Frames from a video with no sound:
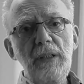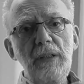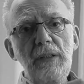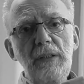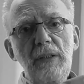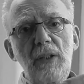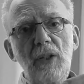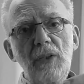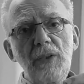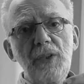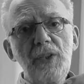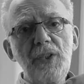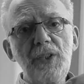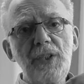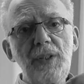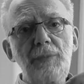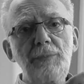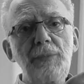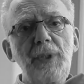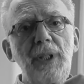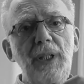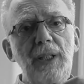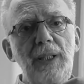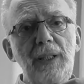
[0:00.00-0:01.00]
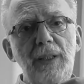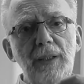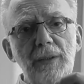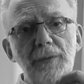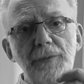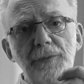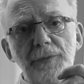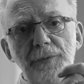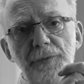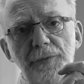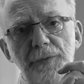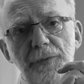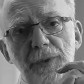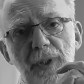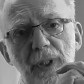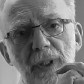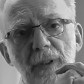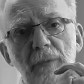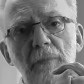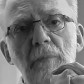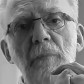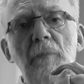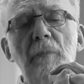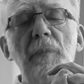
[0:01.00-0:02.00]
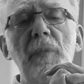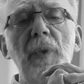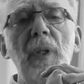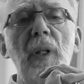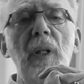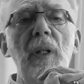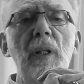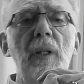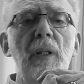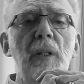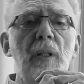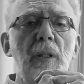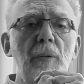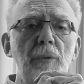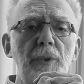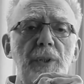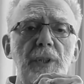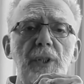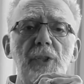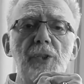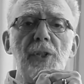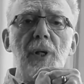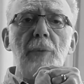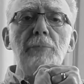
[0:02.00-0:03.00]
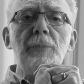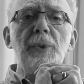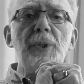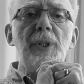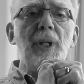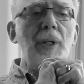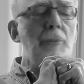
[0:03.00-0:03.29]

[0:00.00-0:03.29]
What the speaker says: not some kind of drummed